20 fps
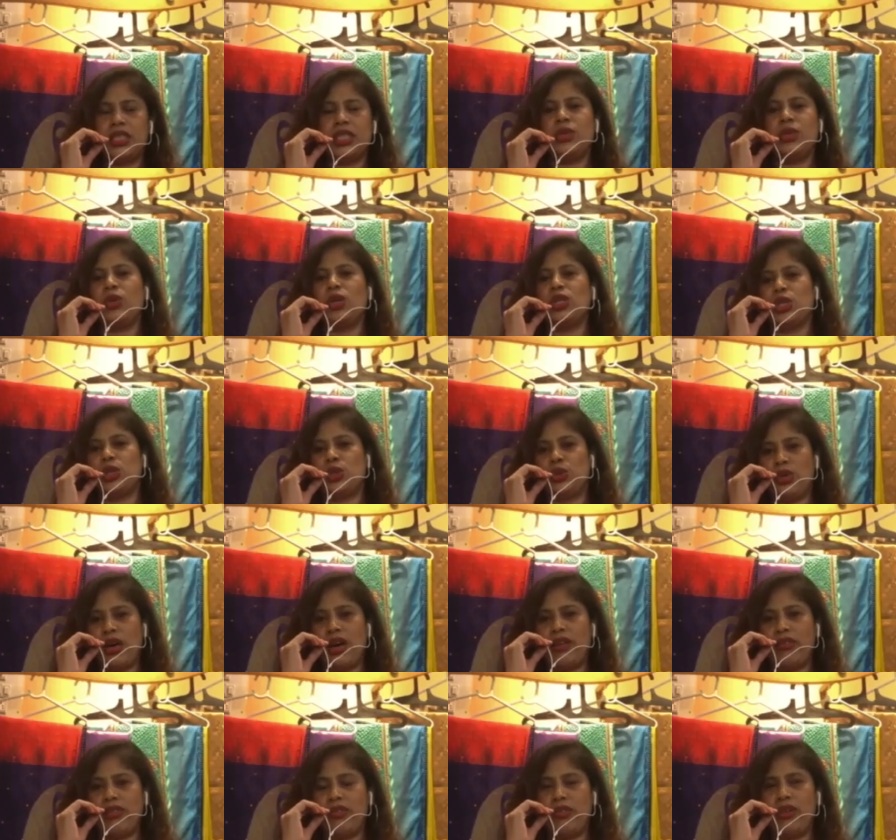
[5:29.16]
wanted to
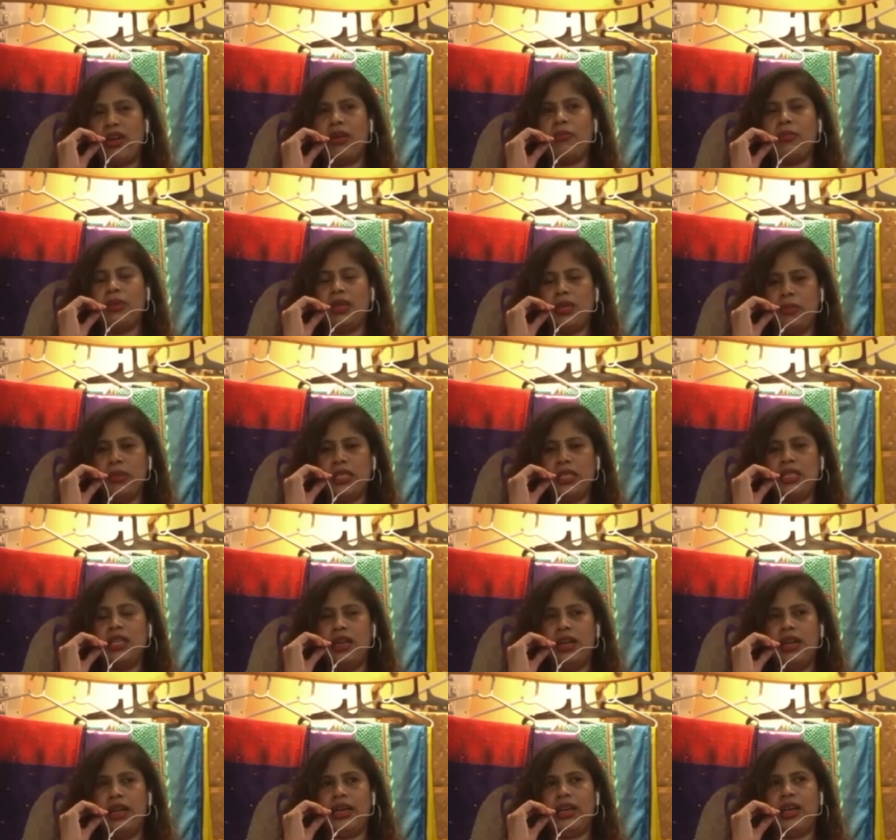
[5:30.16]
have a
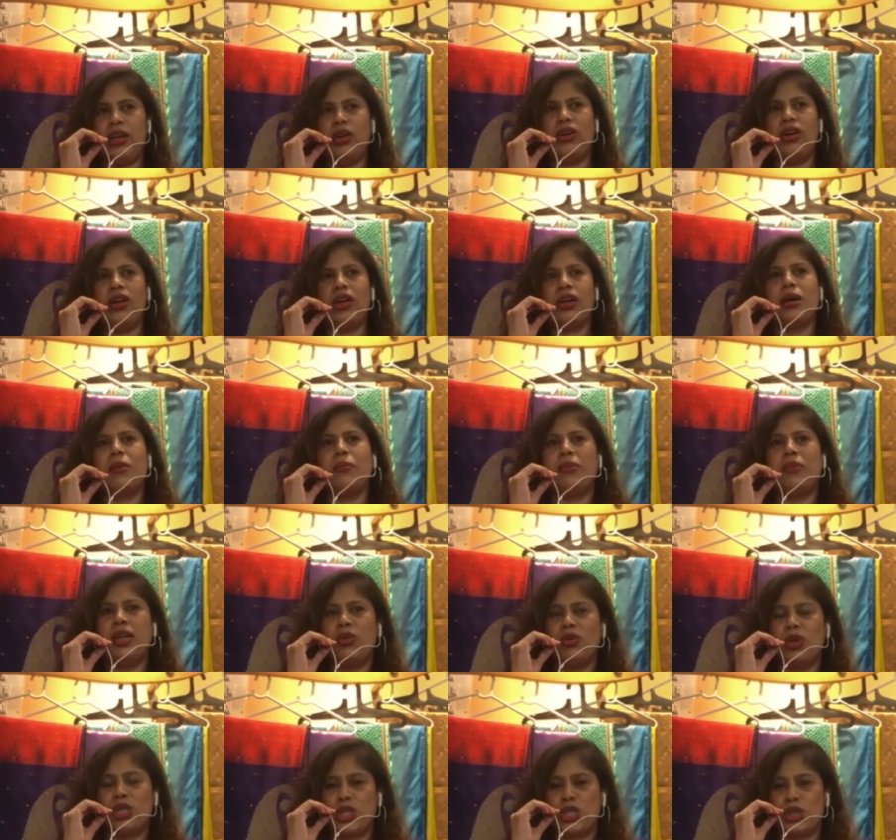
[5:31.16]
personal, like, a company
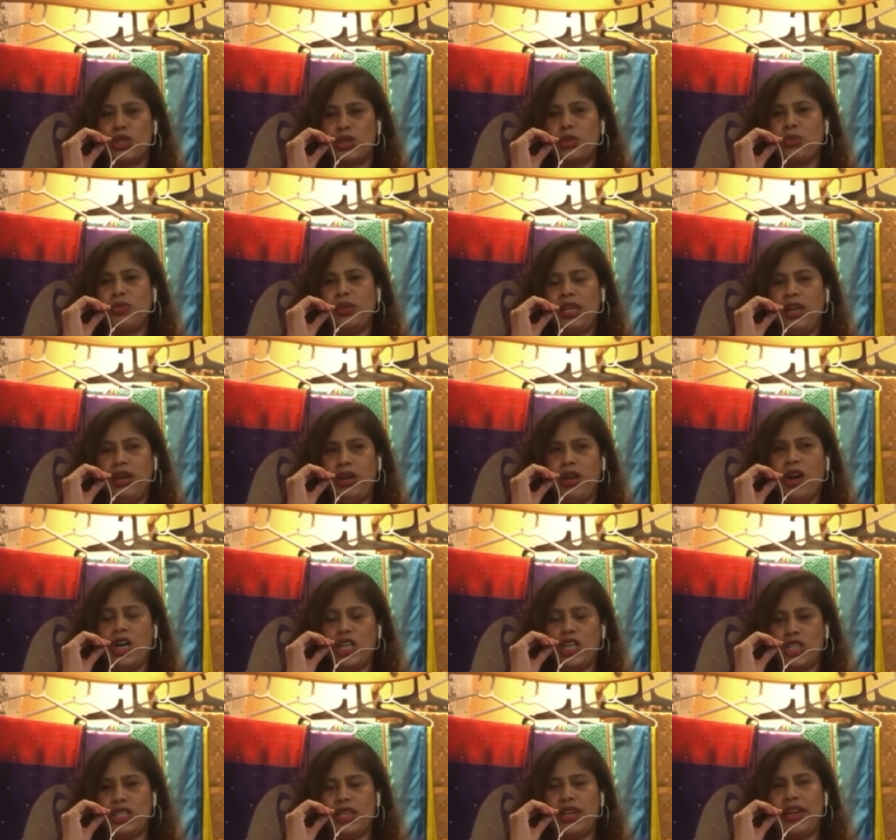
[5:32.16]
wants to be
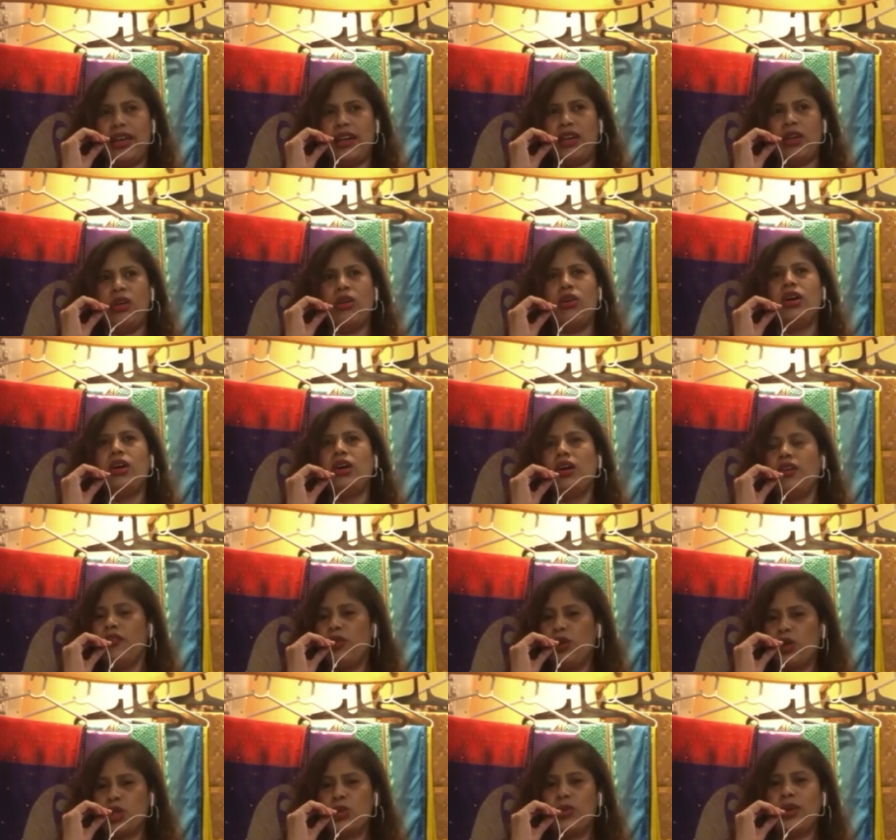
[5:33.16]
launched, like,
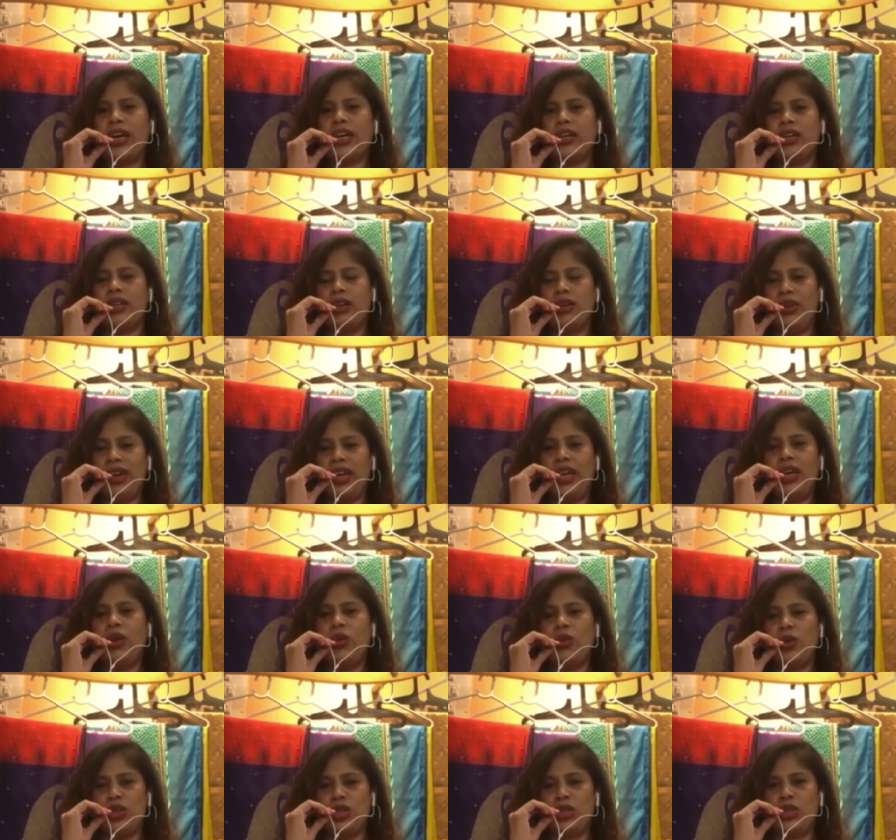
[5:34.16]
Volkswagen vehicle
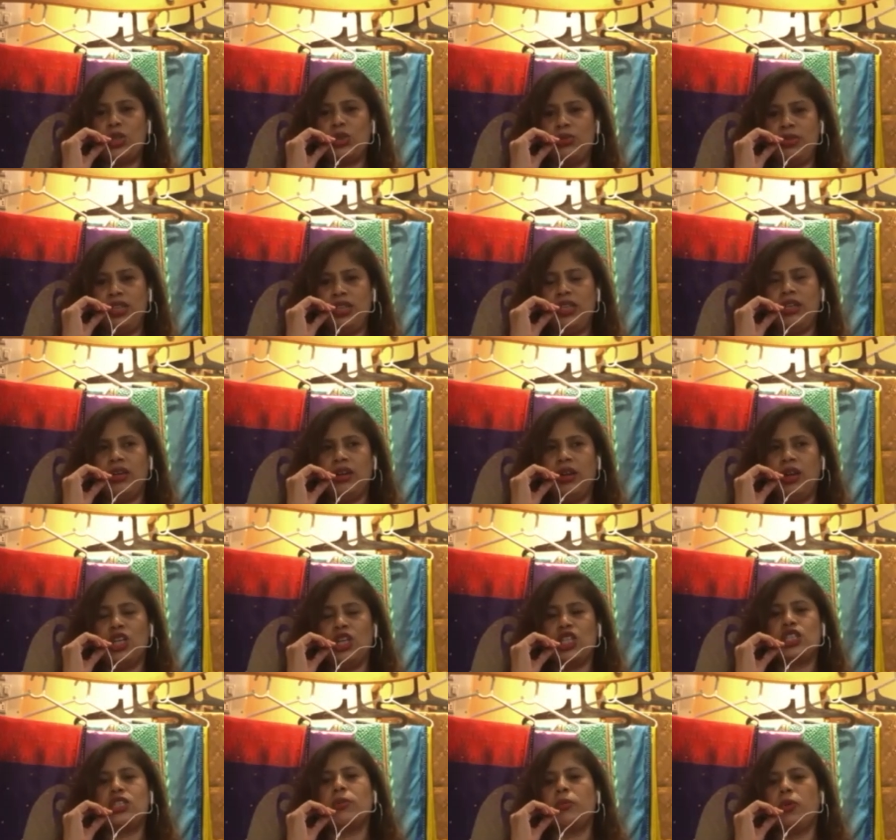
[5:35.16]
wanted to be
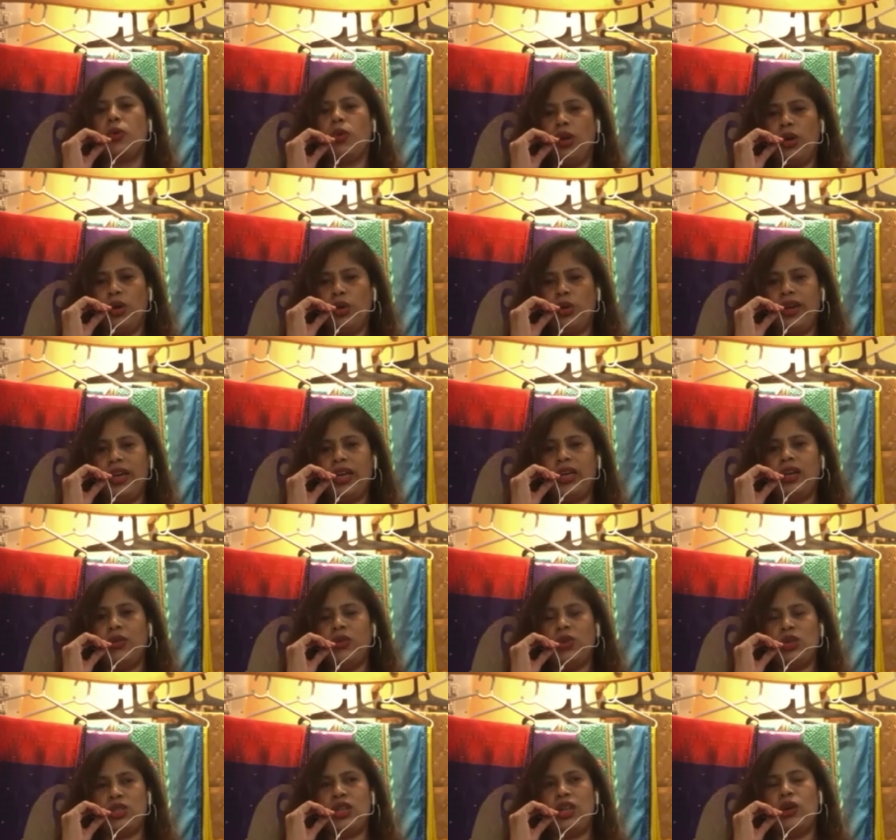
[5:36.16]
launched, the Polo vehicle
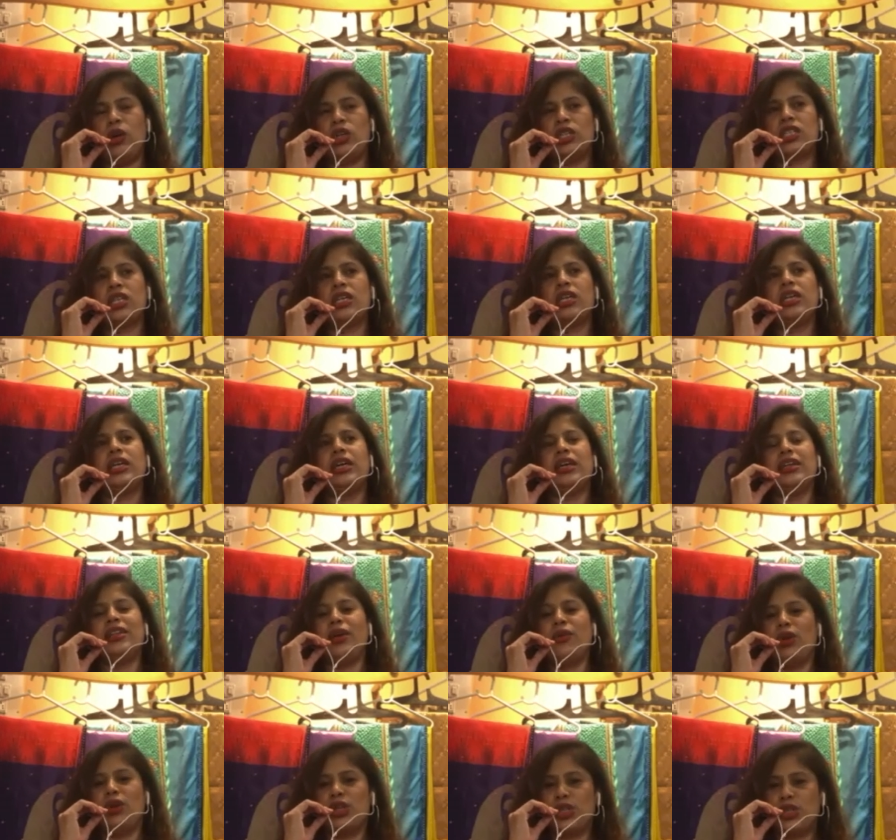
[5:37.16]
was launched. They
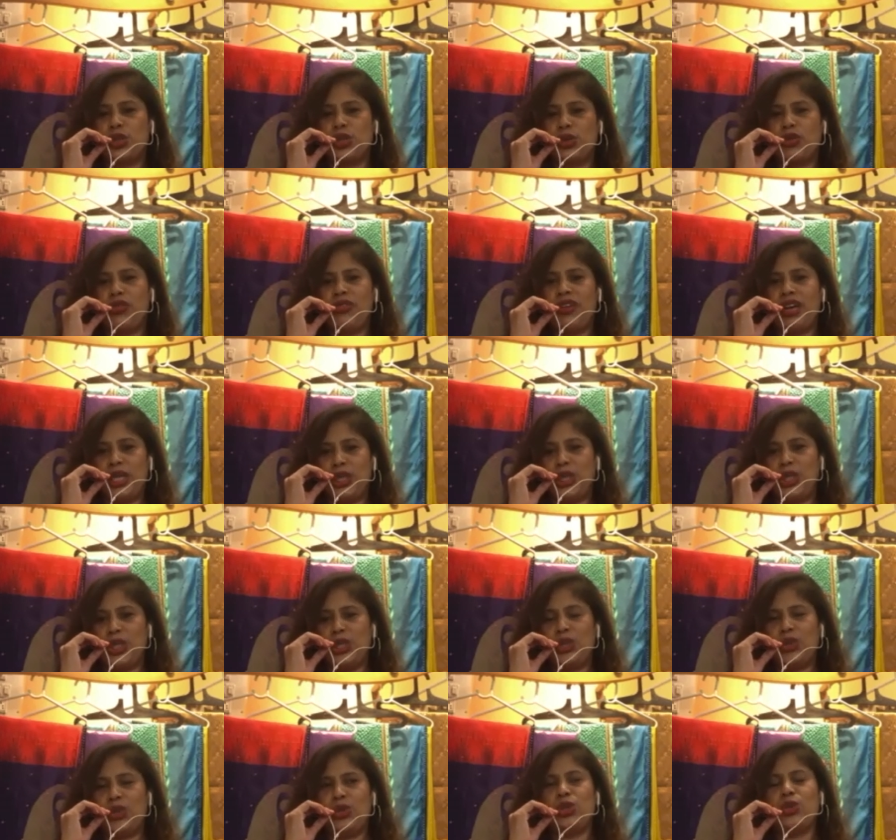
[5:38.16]
wanted to do fashion
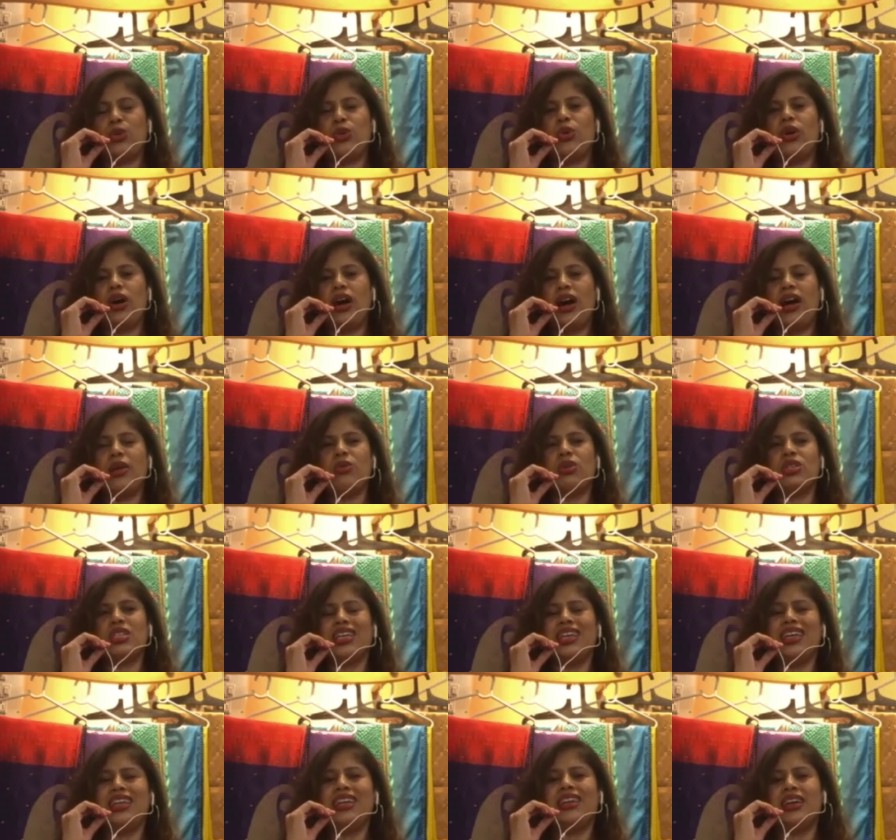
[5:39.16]
shows. So I was
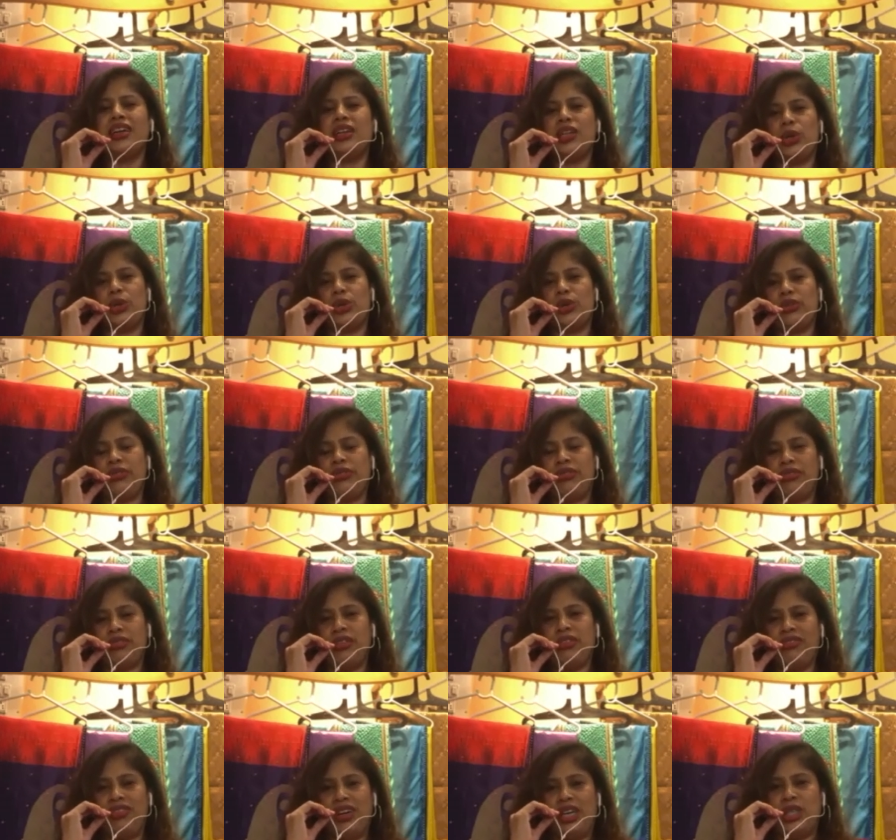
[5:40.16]
in and out of
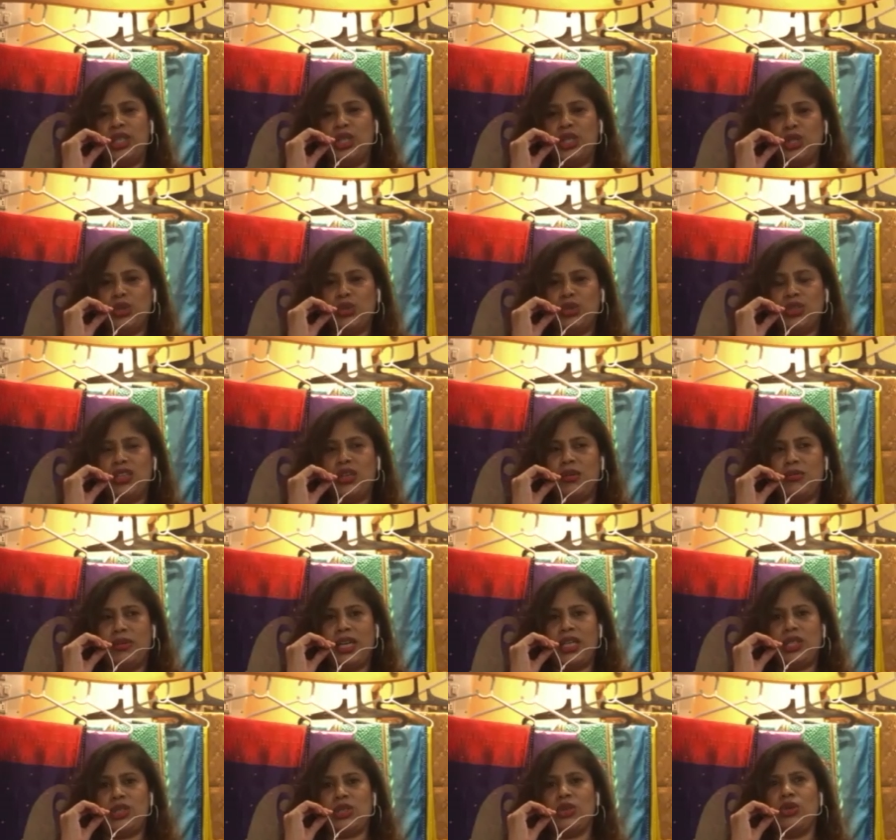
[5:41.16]
fashion shows in
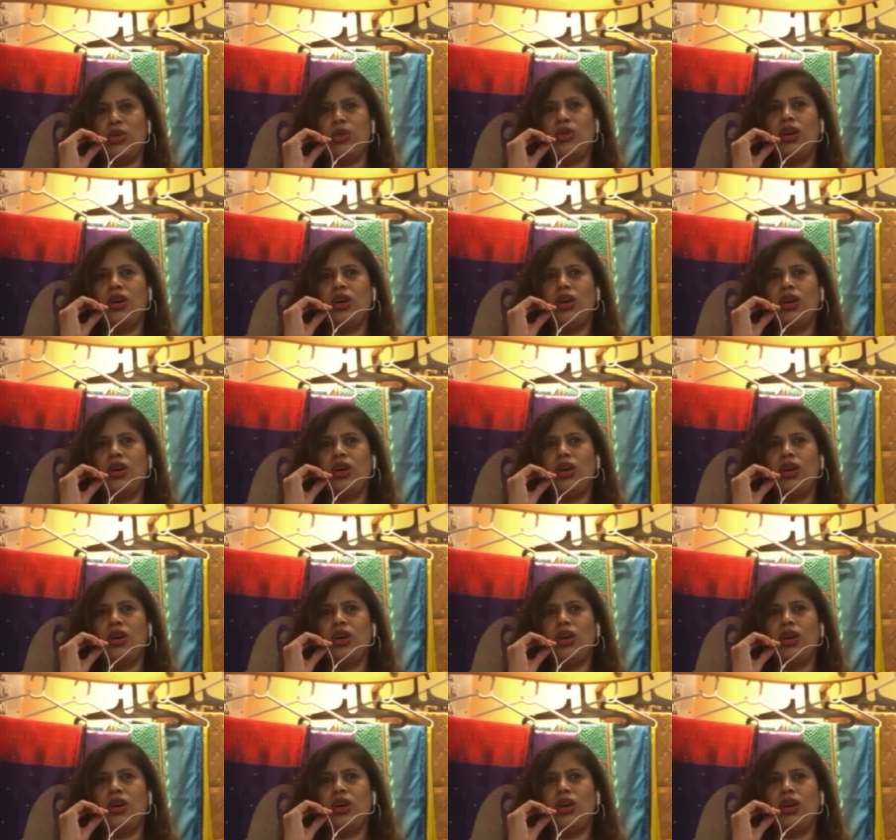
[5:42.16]
Mysore